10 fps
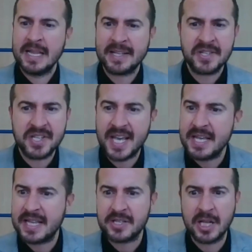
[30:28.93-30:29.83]

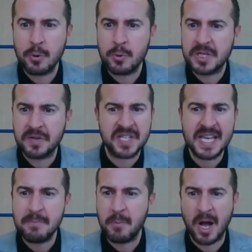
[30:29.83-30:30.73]
there's loads of
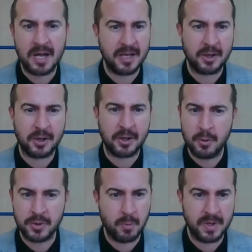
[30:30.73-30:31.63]
teamwork that
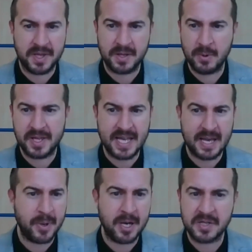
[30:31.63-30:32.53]
goes on within
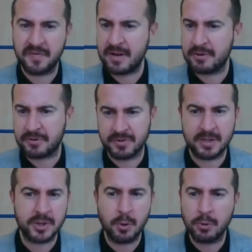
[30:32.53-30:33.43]
it, perseverance,
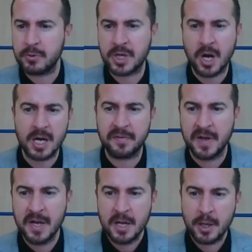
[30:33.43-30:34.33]
results, all those kind of
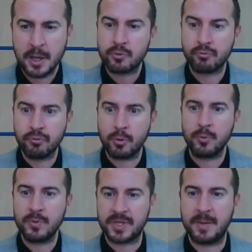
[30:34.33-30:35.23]
those
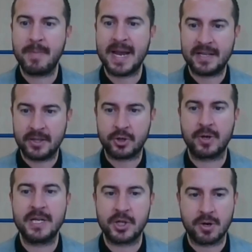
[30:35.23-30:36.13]
roots that make the
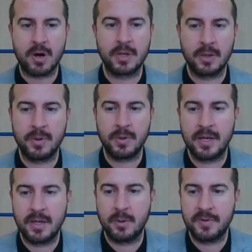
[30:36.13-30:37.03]
tree strong
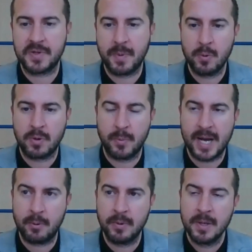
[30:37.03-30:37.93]
that we've spoke
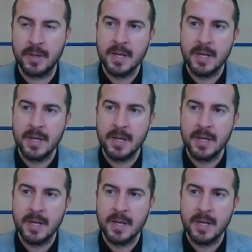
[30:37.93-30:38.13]
about.